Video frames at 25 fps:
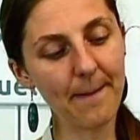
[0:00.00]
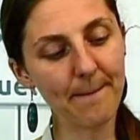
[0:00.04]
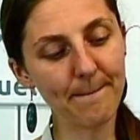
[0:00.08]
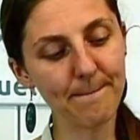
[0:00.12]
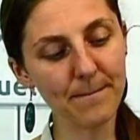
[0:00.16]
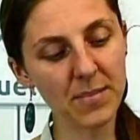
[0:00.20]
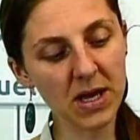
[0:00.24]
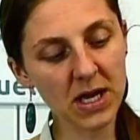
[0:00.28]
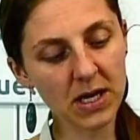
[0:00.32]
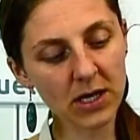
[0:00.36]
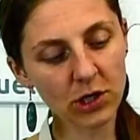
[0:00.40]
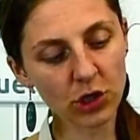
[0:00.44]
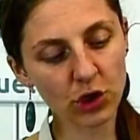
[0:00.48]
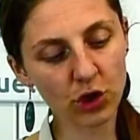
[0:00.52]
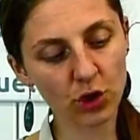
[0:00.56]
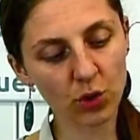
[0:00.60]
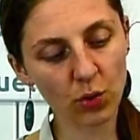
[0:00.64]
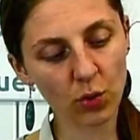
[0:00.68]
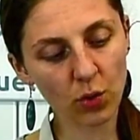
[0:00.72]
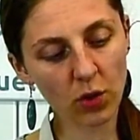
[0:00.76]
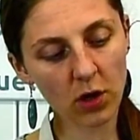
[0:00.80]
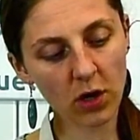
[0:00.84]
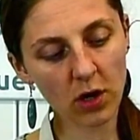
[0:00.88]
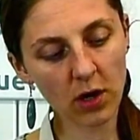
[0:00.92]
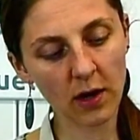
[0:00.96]

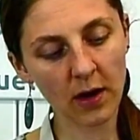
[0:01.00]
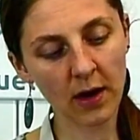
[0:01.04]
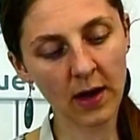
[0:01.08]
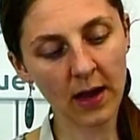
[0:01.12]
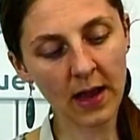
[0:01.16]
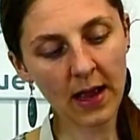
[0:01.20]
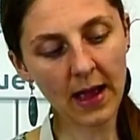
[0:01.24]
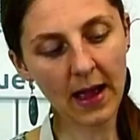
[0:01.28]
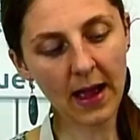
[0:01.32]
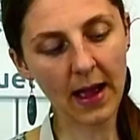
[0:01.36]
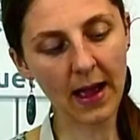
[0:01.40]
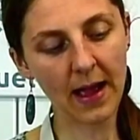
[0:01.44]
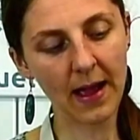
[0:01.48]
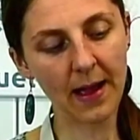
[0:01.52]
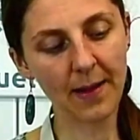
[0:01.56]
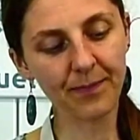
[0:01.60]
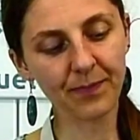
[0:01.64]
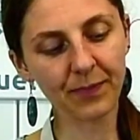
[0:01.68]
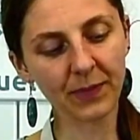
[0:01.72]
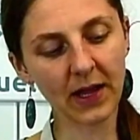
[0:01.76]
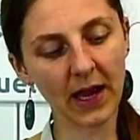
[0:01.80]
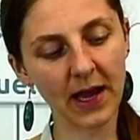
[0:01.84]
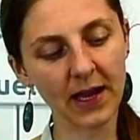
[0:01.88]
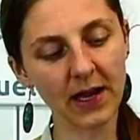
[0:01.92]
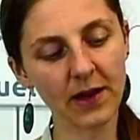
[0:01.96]
miniature
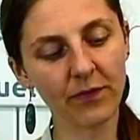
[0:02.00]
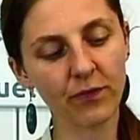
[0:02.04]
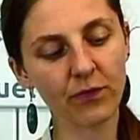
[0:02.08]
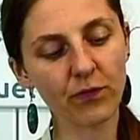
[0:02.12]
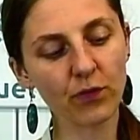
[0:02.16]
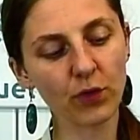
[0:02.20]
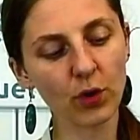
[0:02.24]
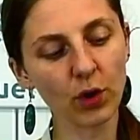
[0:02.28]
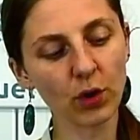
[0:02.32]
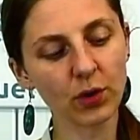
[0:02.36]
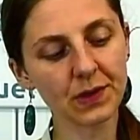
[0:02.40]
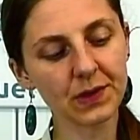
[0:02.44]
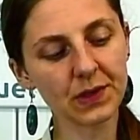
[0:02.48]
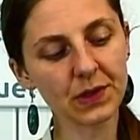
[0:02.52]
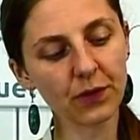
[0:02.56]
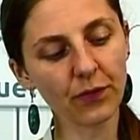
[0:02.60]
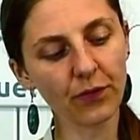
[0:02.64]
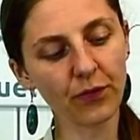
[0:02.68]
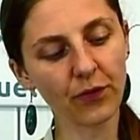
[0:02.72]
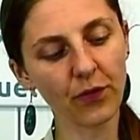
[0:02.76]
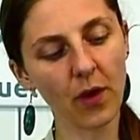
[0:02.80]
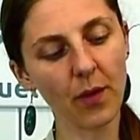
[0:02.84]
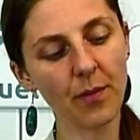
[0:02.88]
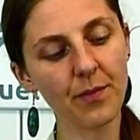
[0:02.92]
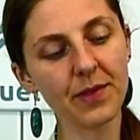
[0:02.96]
kind of roots
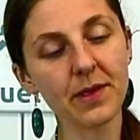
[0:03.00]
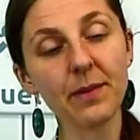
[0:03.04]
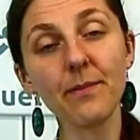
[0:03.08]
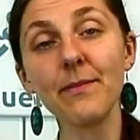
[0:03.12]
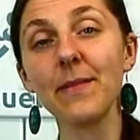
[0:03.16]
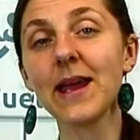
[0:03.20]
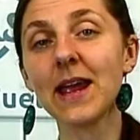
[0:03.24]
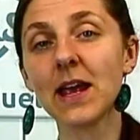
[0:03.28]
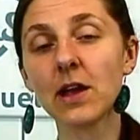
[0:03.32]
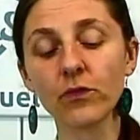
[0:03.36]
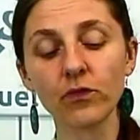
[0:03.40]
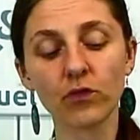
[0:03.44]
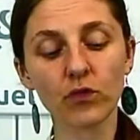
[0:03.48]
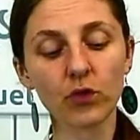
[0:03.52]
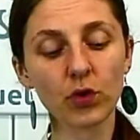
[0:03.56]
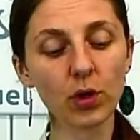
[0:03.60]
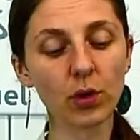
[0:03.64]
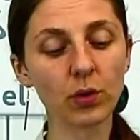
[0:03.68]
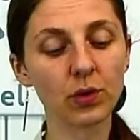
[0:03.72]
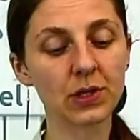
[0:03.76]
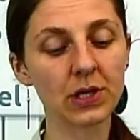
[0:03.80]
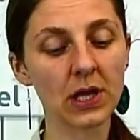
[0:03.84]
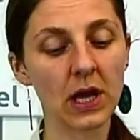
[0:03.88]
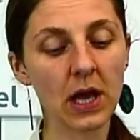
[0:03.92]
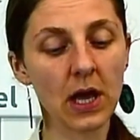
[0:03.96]
from the main
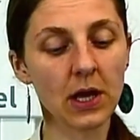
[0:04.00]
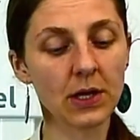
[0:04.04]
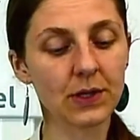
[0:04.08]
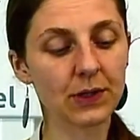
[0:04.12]
root,